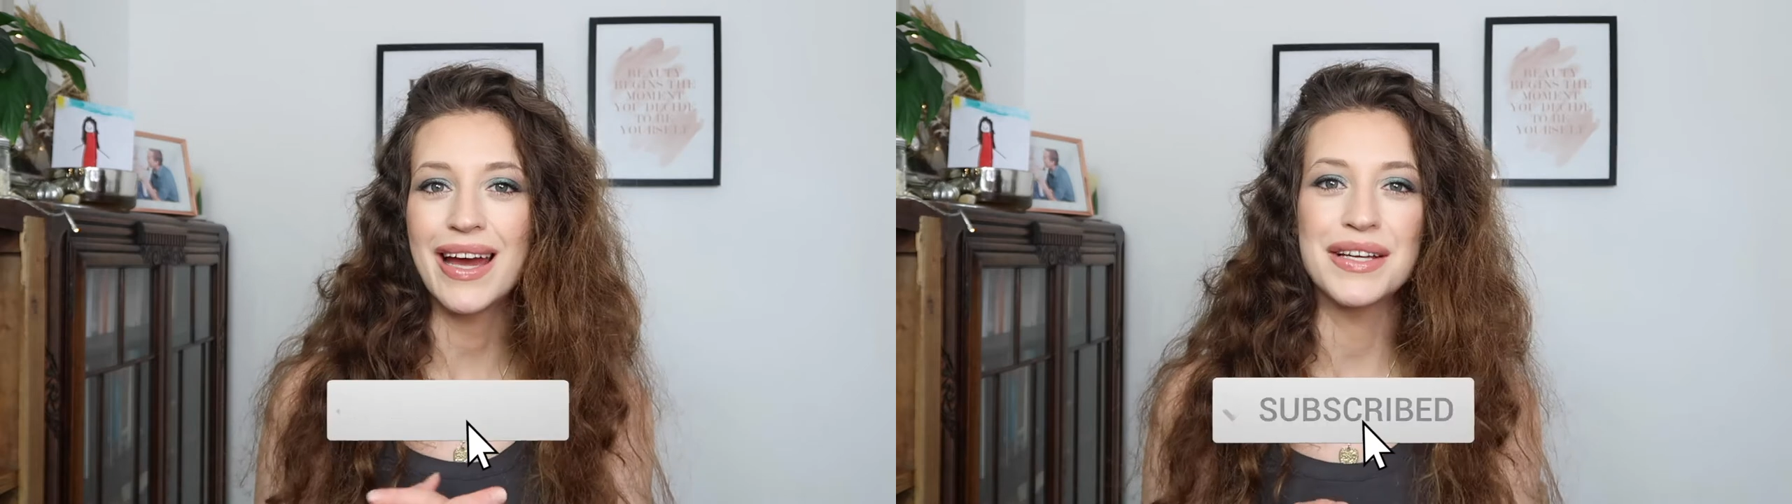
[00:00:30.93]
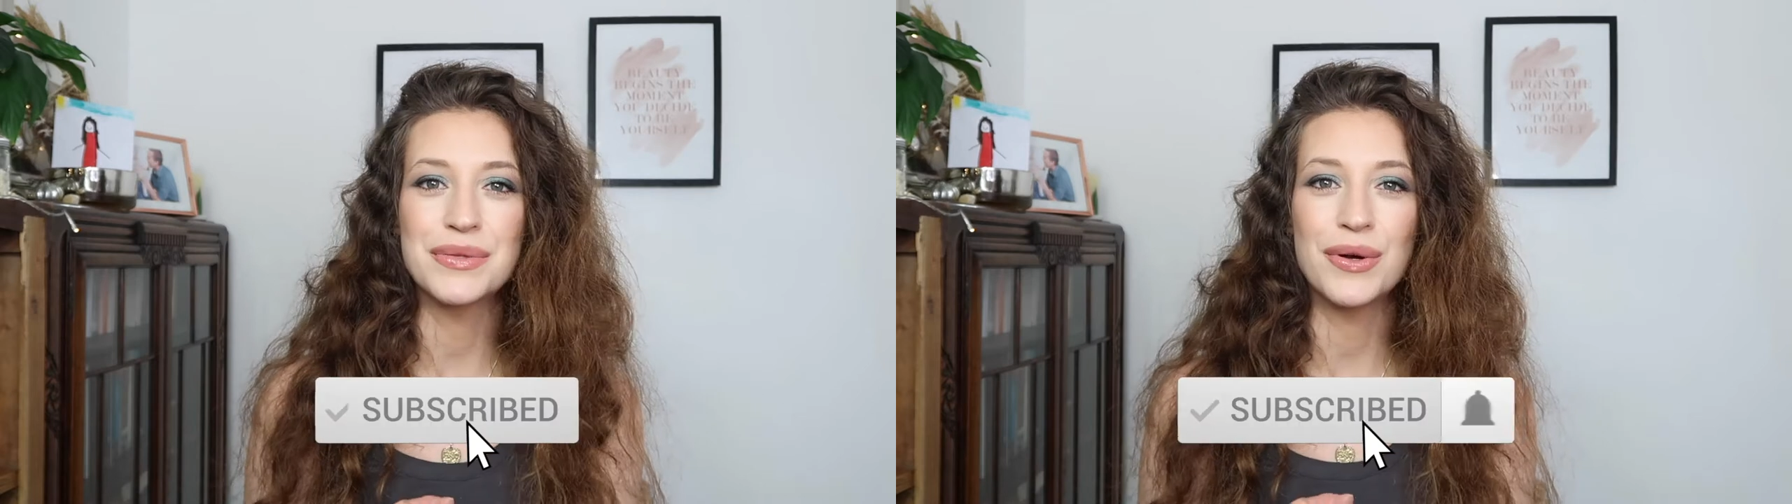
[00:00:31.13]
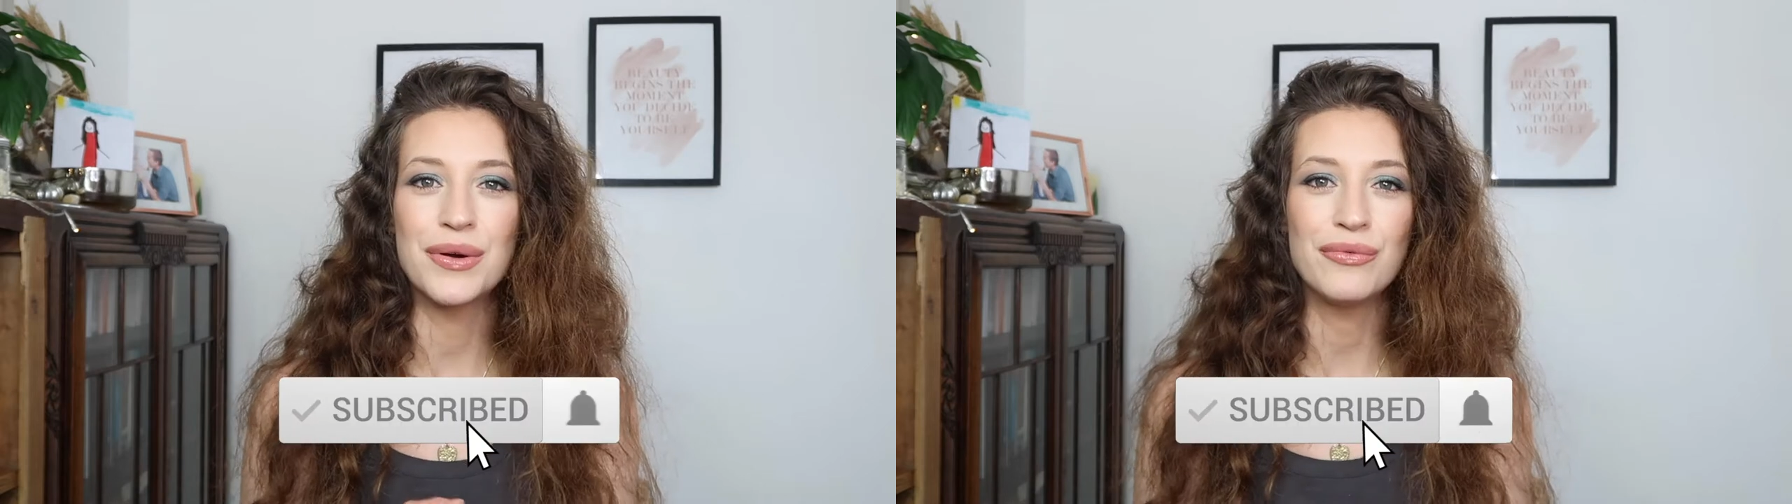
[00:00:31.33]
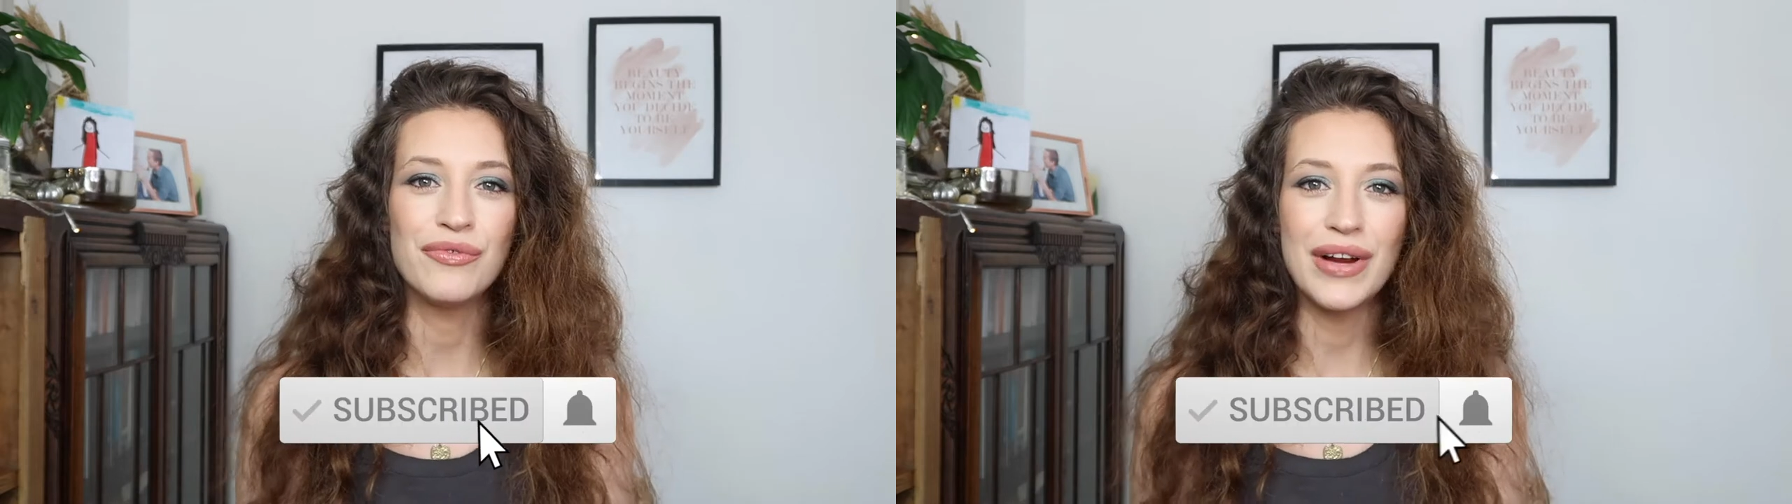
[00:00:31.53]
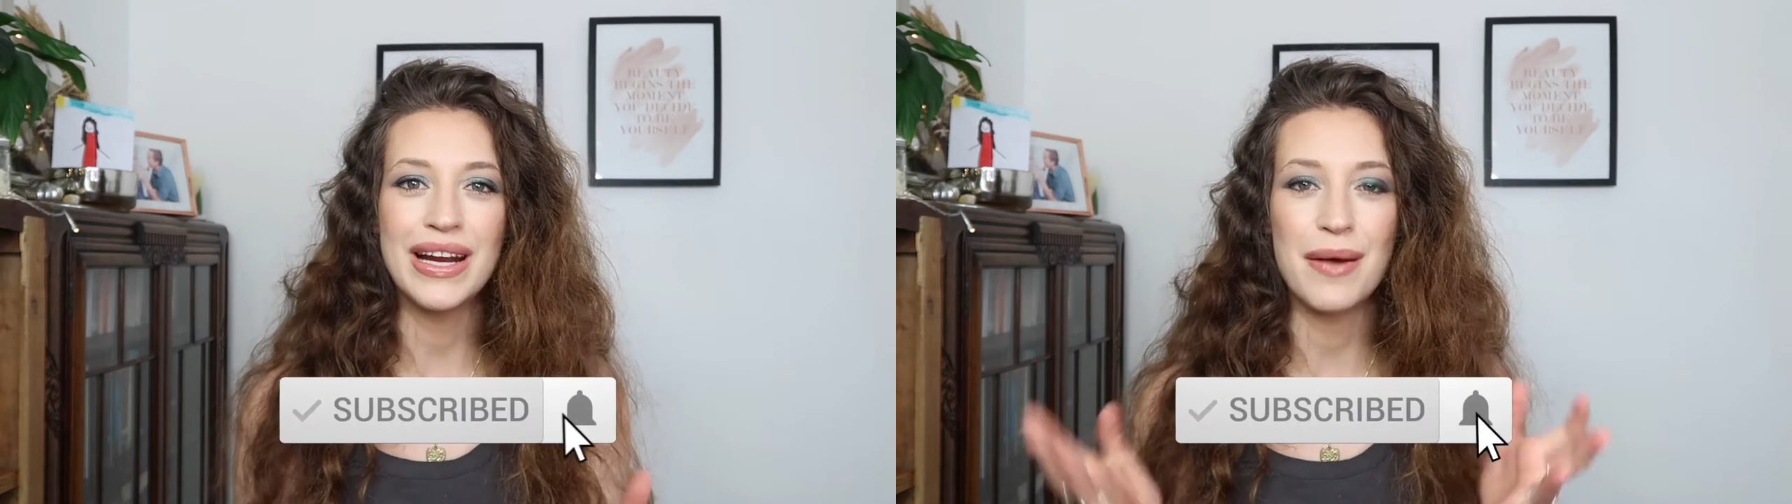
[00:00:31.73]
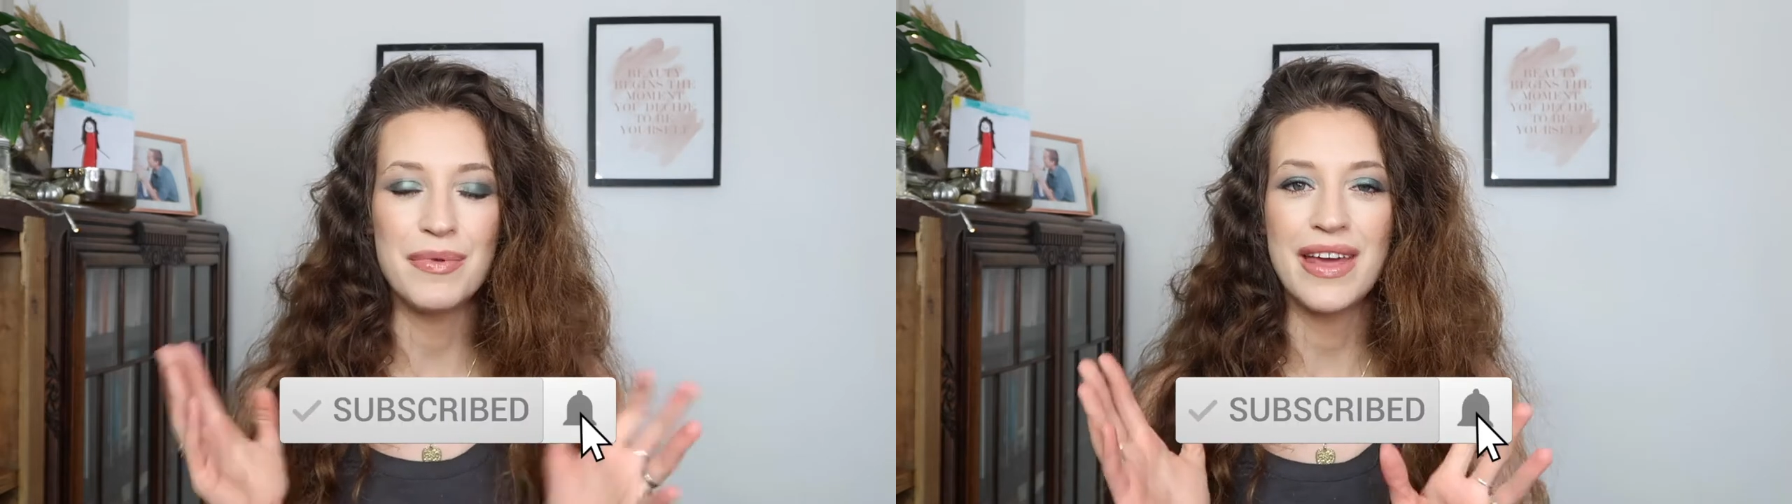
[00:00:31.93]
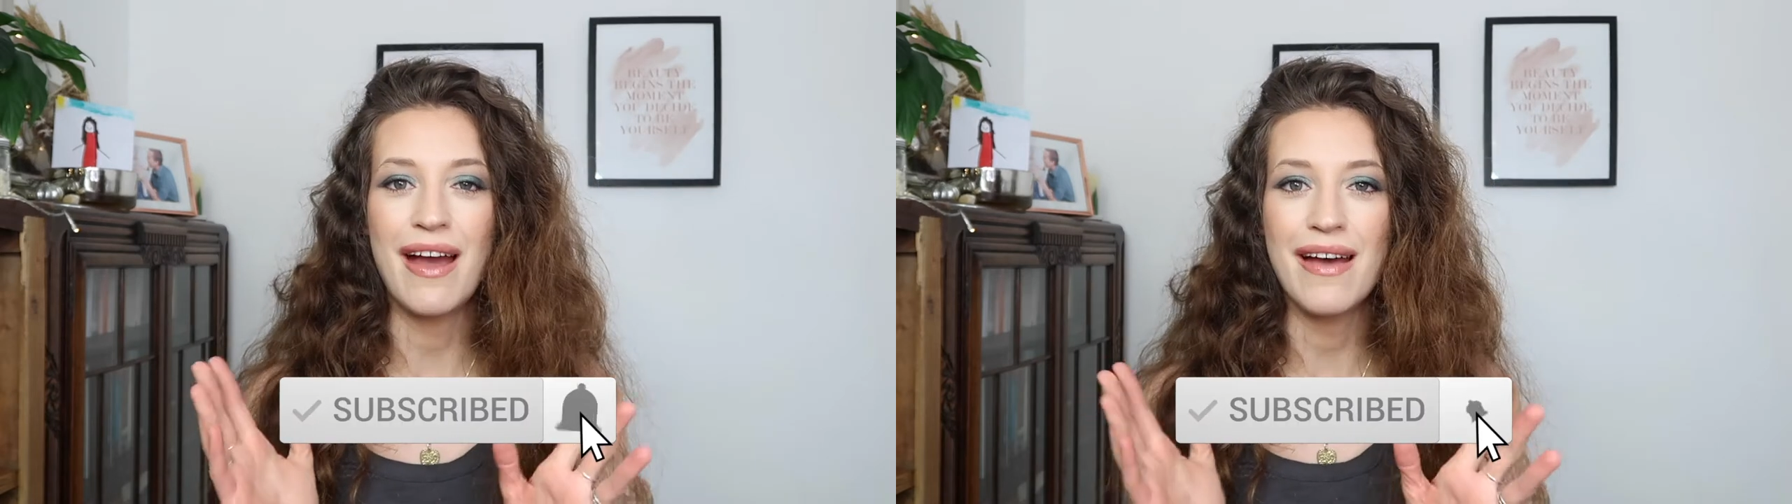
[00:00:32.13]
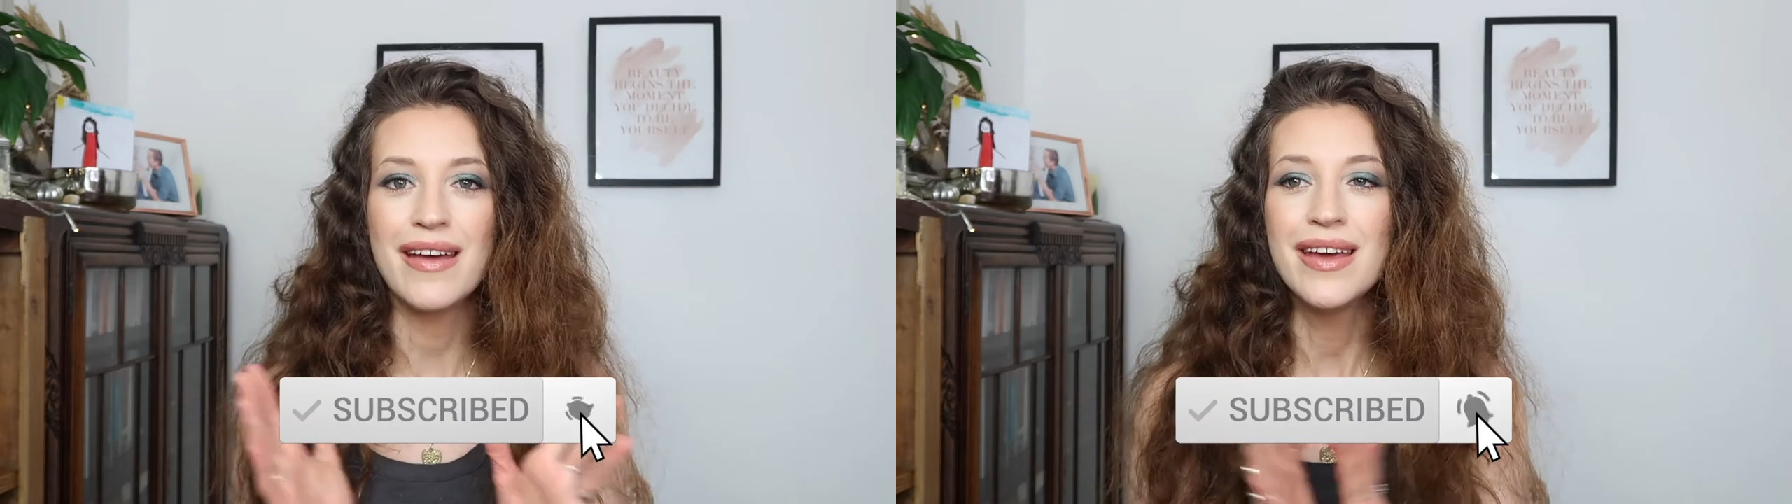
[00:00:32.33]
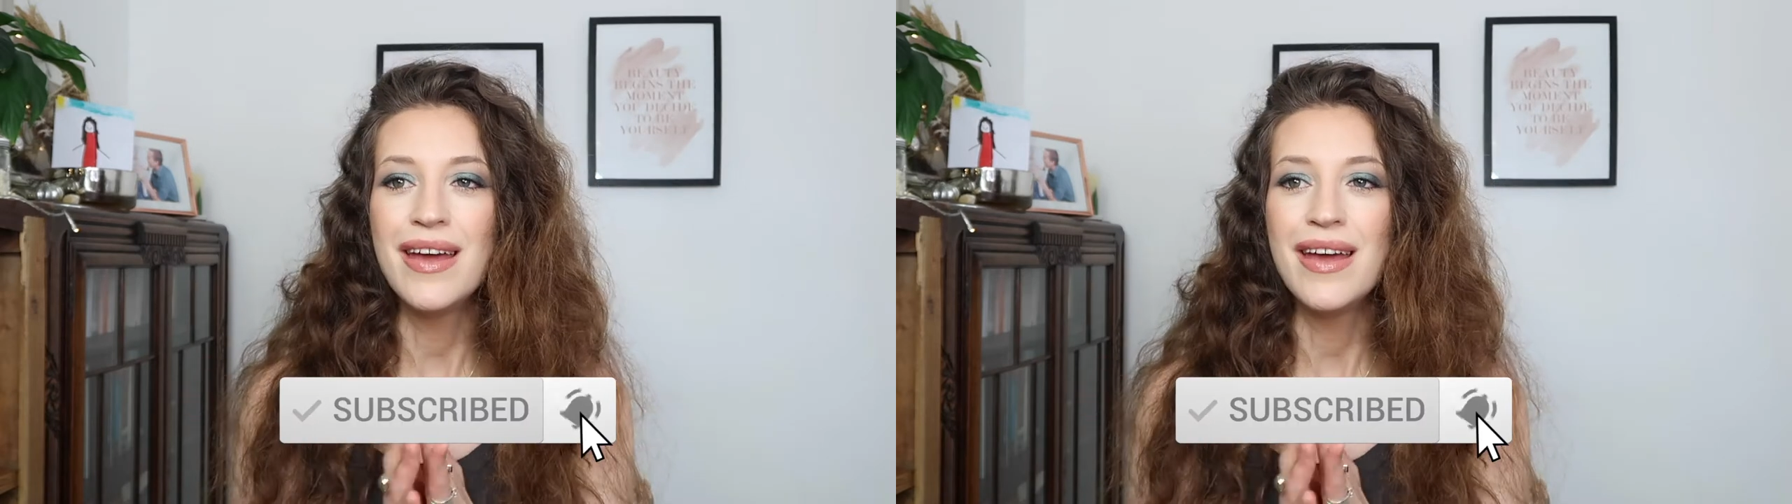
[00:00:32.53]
Things were really up in the air,